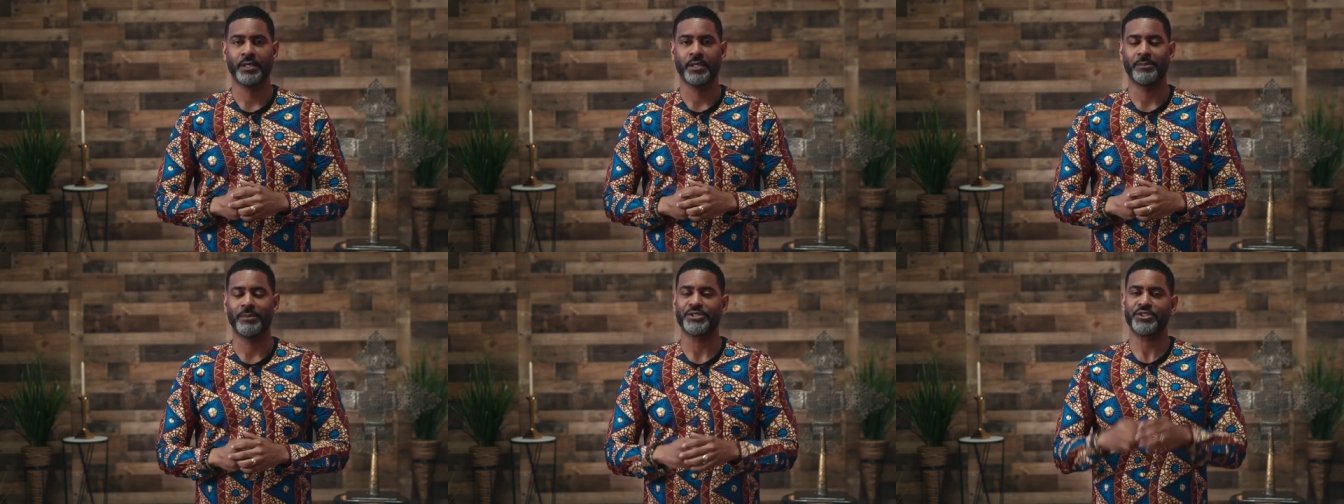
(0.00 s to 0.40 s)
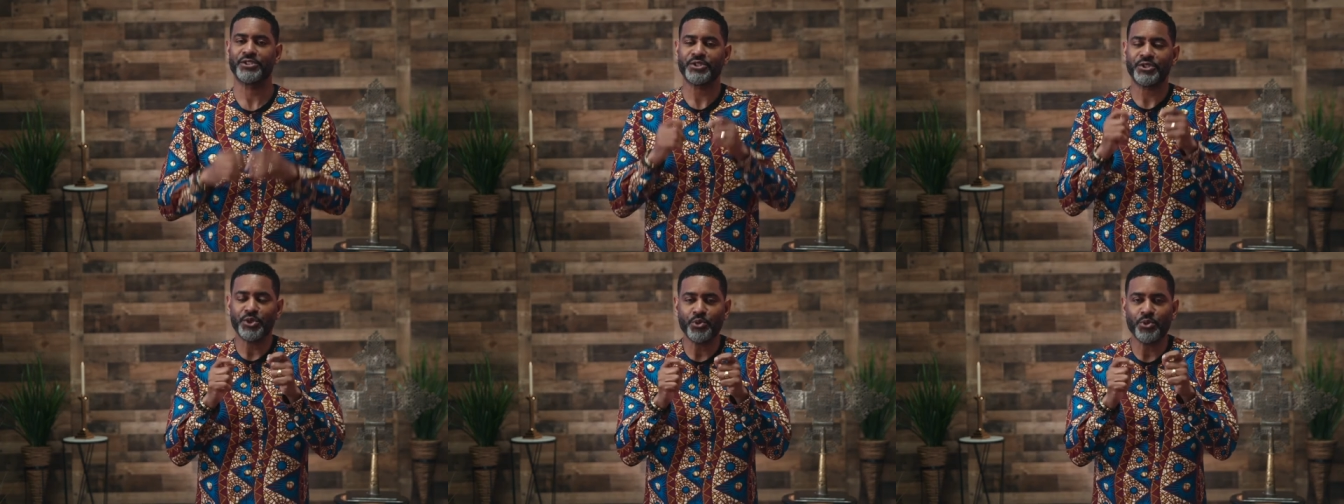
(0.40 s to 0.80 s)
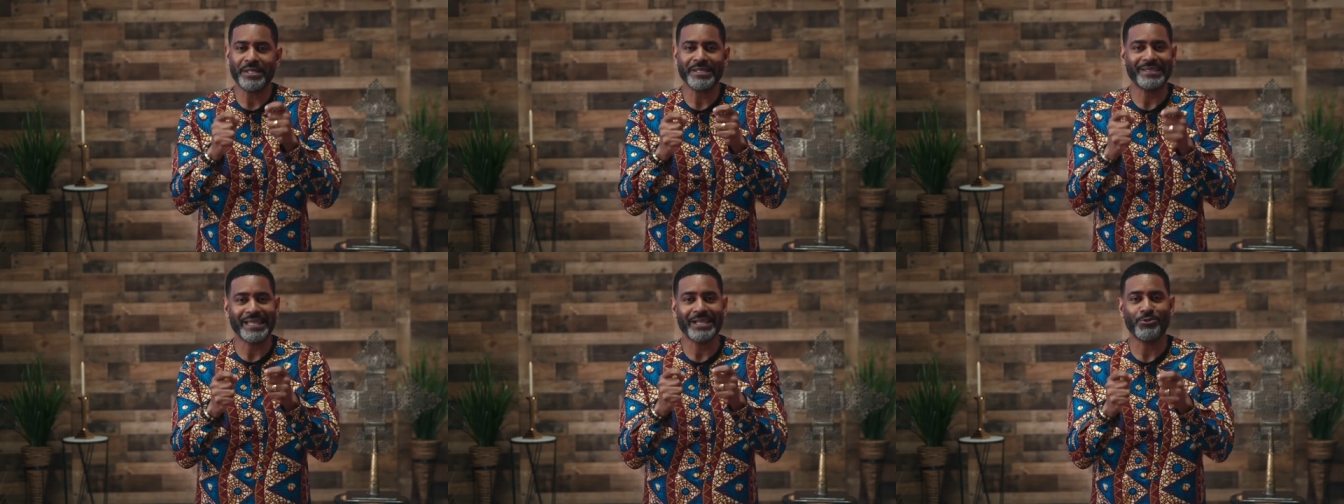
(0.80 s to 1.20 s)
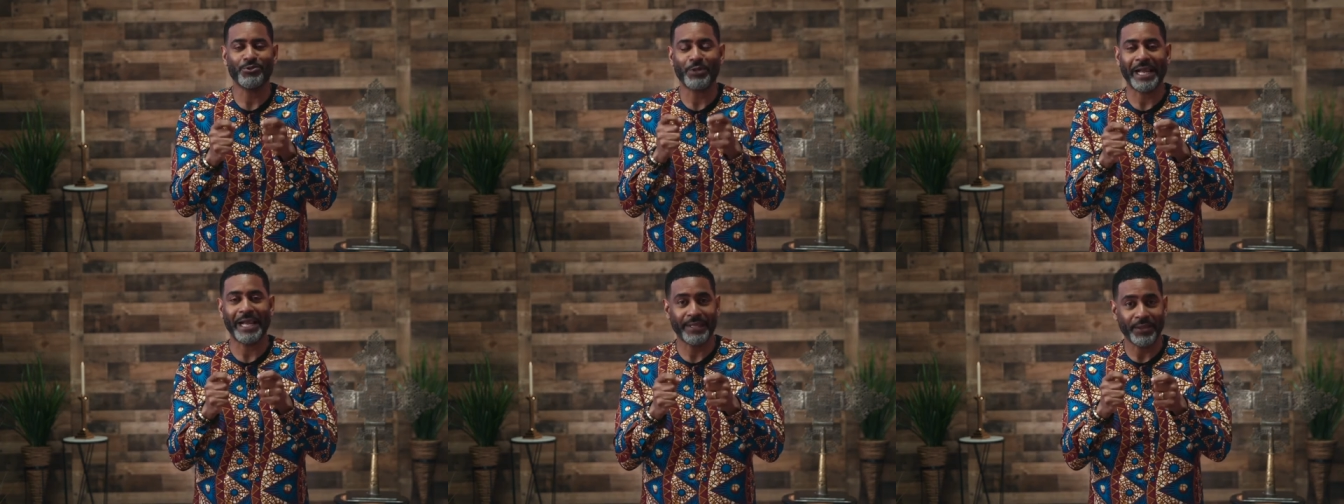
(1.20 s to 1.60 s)
But soon as they
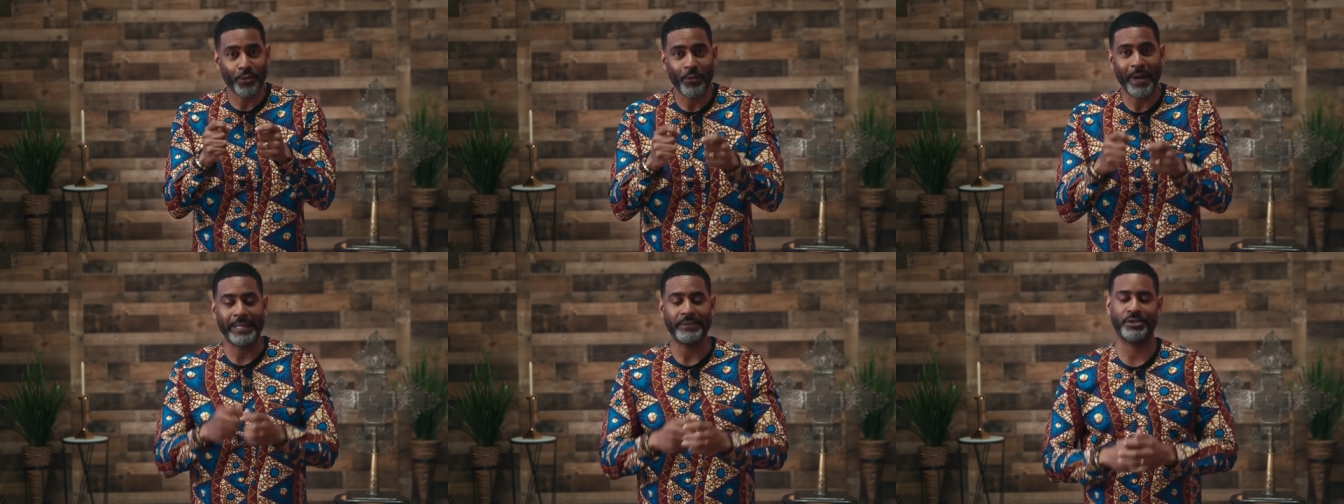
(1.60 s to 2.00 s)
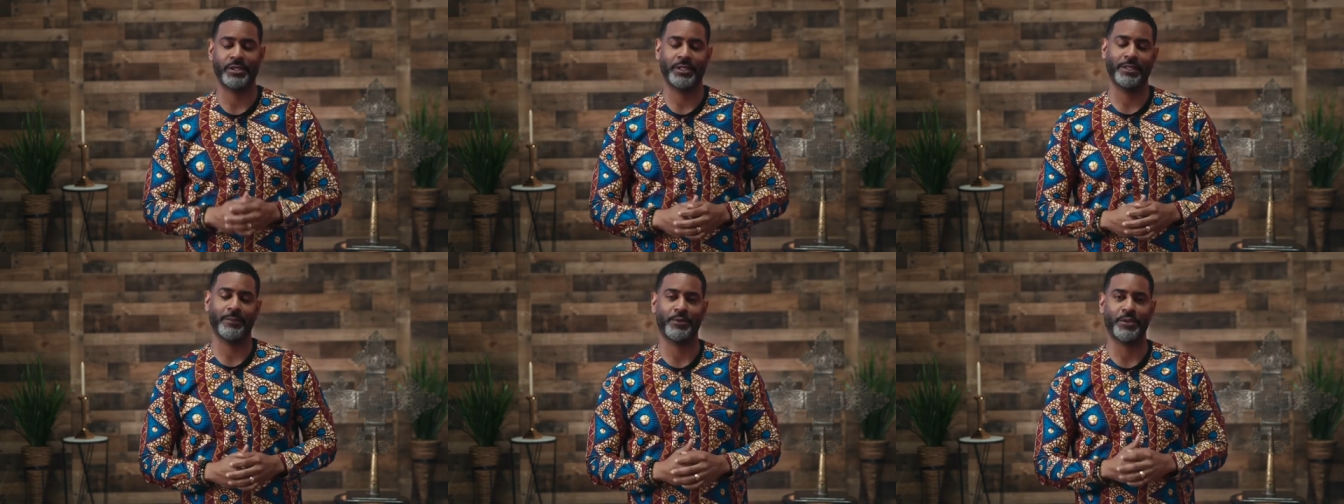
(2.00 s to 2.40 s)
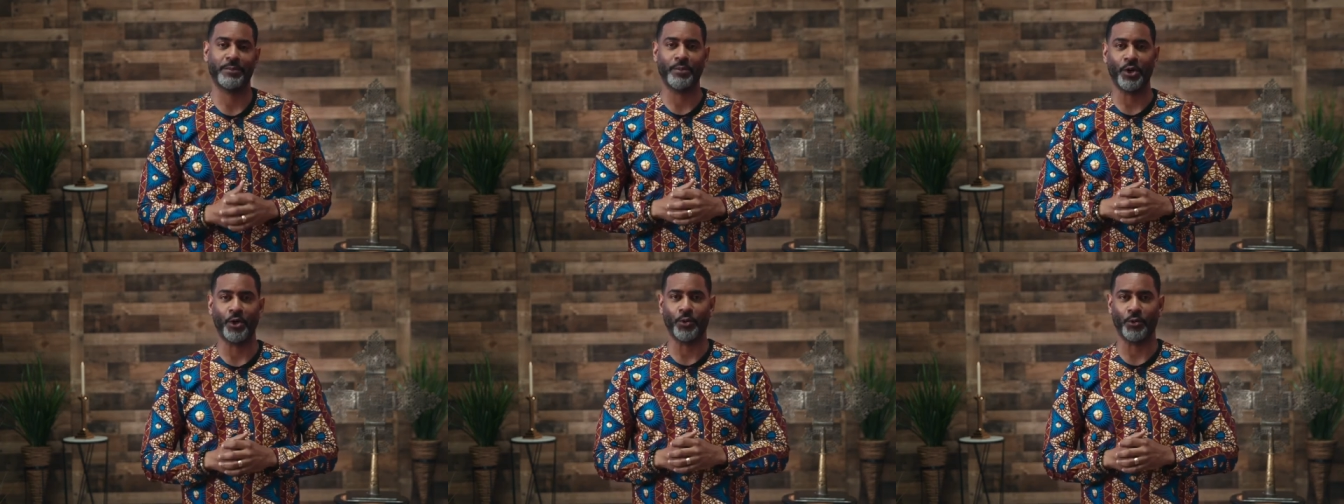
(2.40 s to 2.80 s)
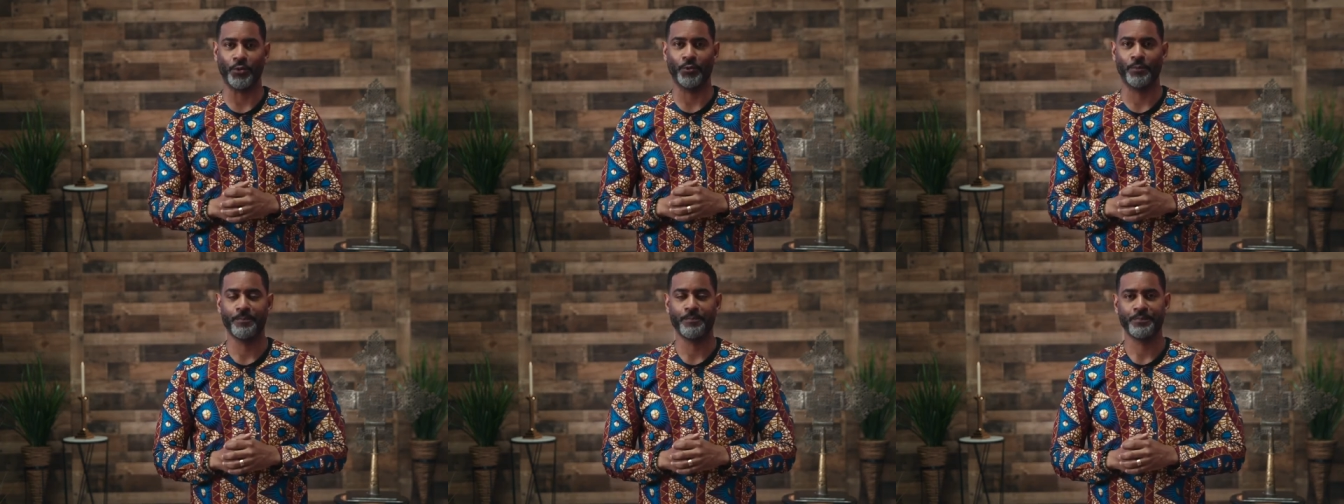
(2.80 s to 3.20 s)
ran the white sheet up the
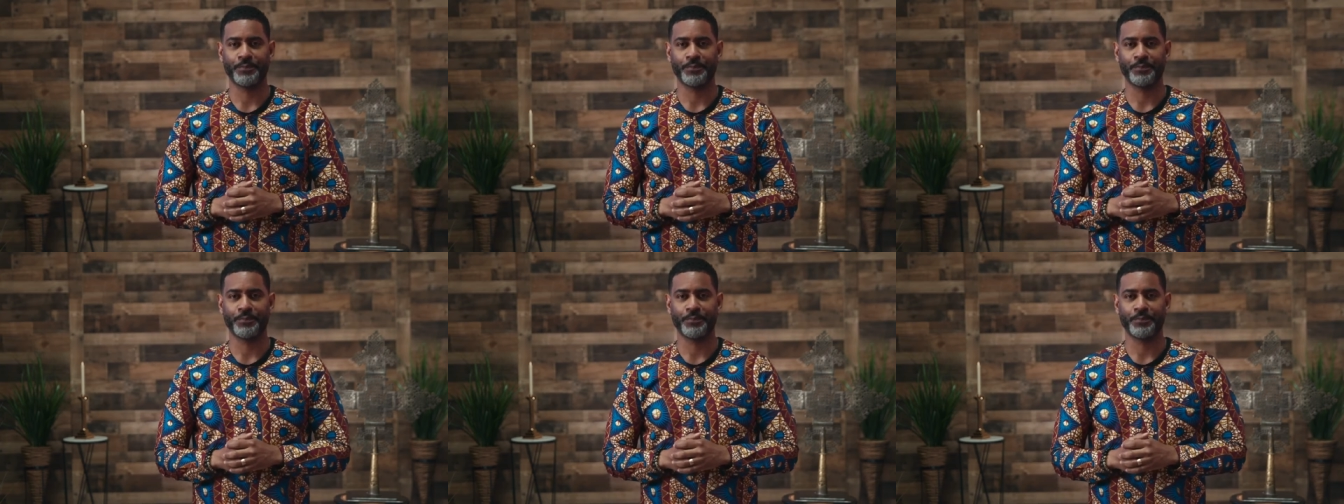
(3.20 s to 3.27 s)
pole,